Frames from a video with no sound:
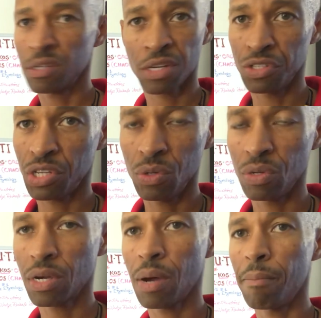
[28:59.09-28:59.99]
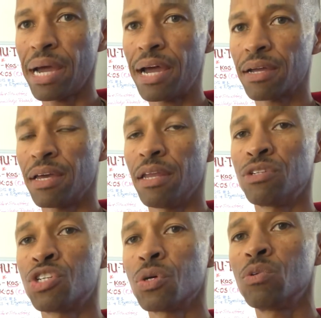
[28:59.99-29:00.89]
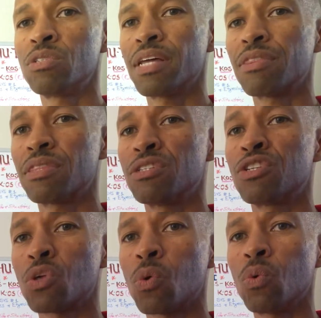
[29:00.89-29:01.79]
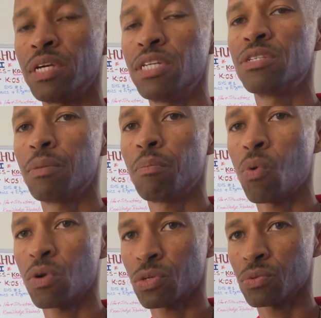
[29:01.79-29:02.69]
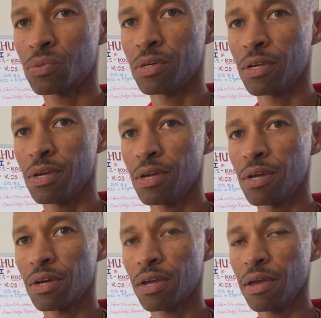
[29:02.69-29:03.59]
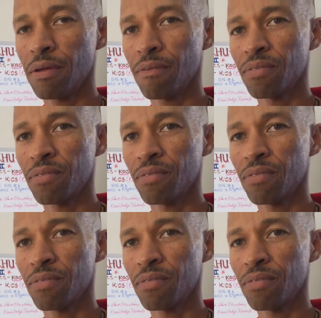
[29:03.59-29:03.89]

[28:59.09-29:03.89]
continue to come back, and it shows that the soul is immortal, okay?